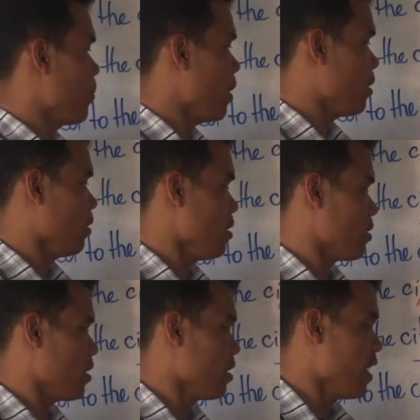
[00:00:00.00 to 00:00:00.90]

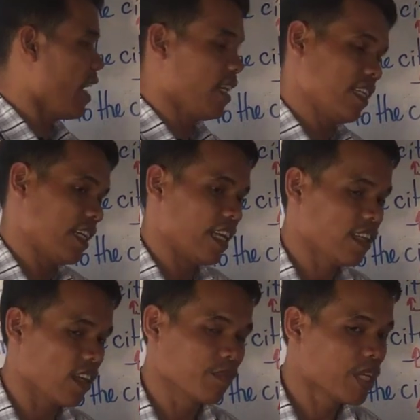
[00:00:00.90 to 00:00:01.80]
because that
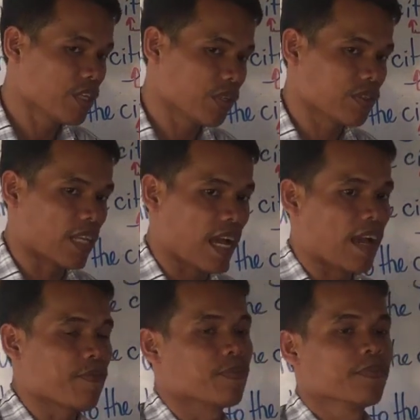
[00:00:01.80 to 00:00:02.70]
cannot be used
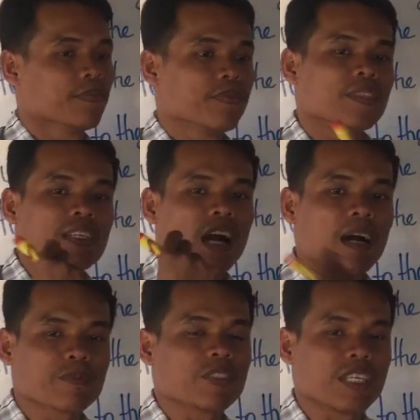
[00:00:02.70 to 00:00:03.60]
as
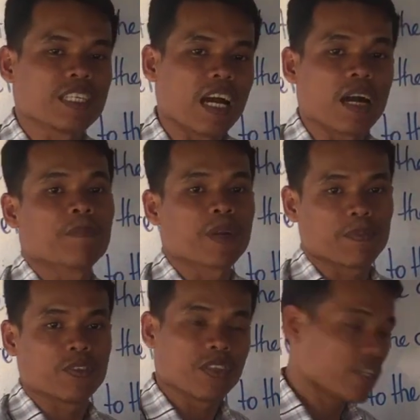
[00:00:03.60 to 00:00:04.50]
object of
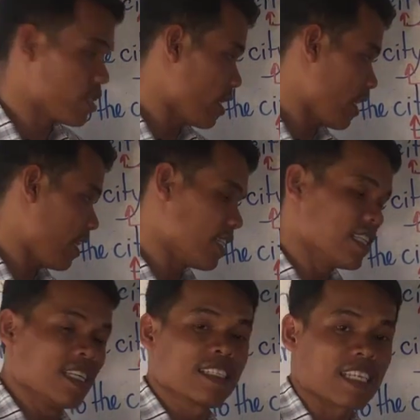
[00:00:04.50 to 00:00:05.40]
preposition
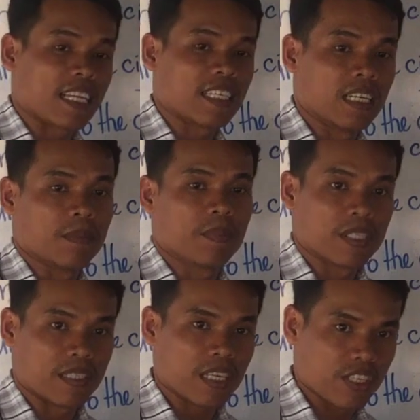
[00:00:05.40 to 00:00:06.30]
in such a
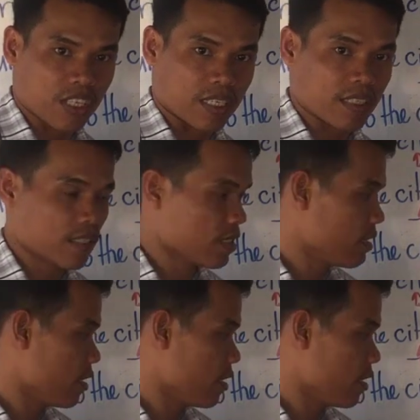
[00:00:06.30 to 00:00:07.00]
position.